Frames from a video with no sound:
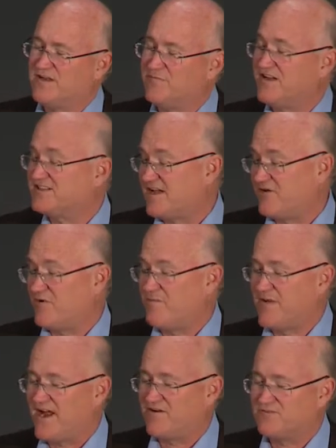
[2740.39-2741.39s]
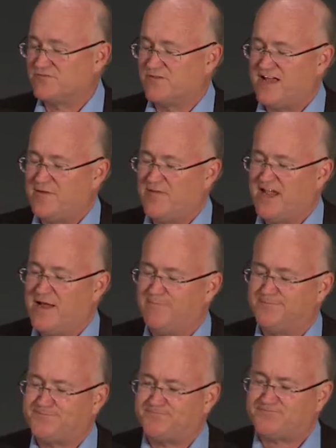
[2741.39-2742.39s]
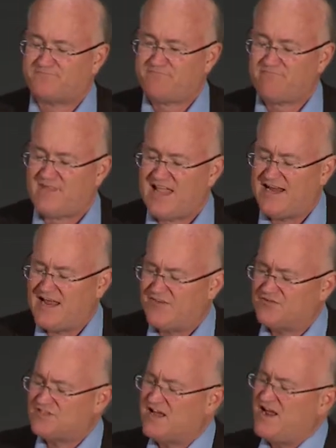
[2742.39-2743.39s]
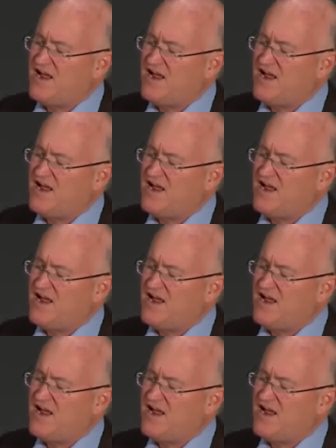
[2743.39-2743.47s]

but it's got great backers with IBM and others.